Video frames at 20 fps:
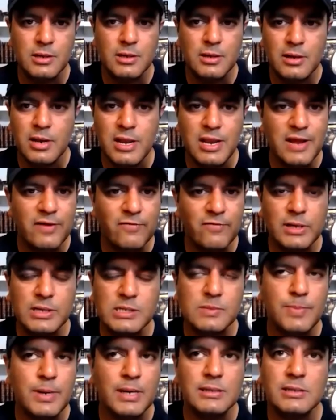Never
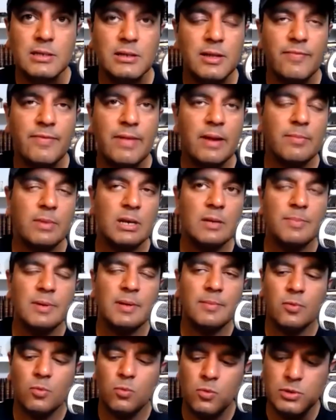expected that that many
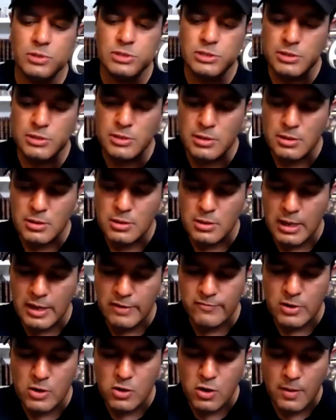people would
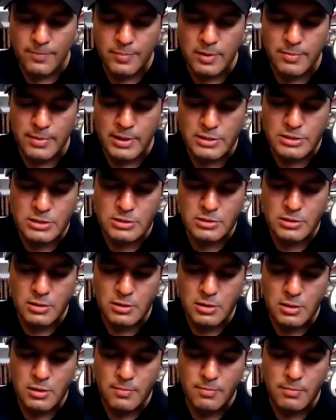ever compliment
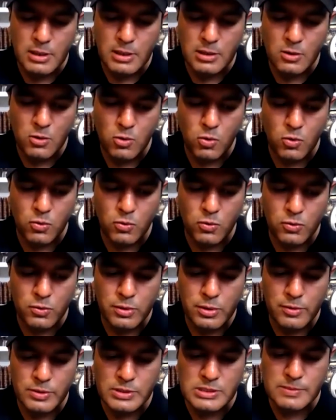me or
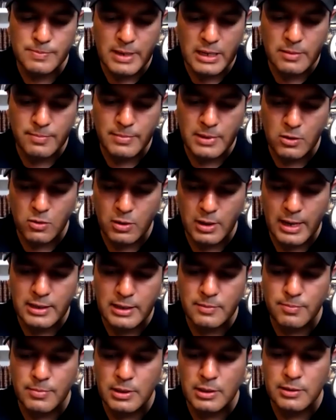respect me or
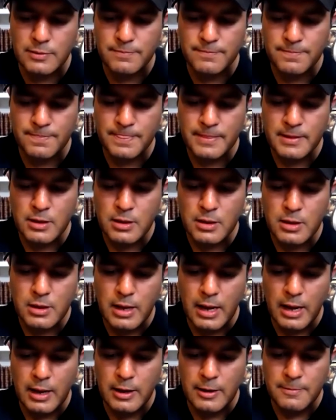like me.
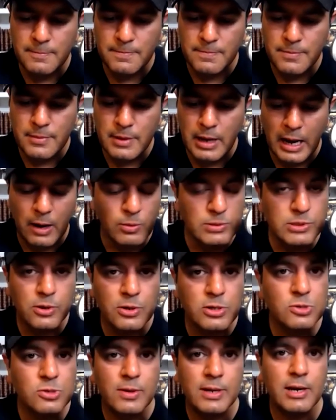I was going to
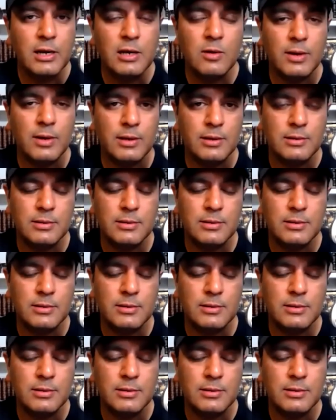do it anyway.